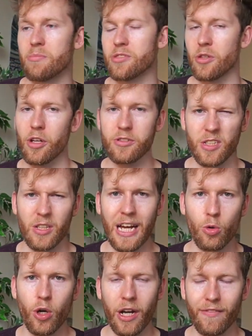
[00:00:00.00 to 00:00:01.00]
So that
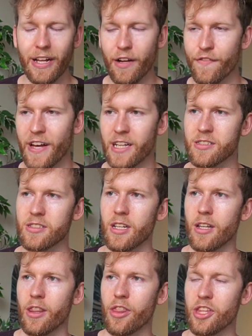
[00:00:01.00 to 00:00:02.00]
all kind of like affects
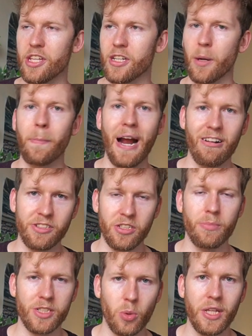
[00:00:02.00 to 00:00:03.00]
the
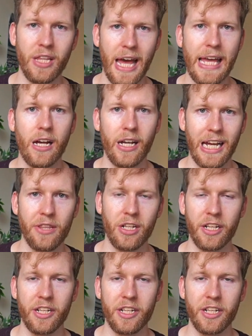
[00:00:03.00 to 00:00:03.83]
comparison between the AI and the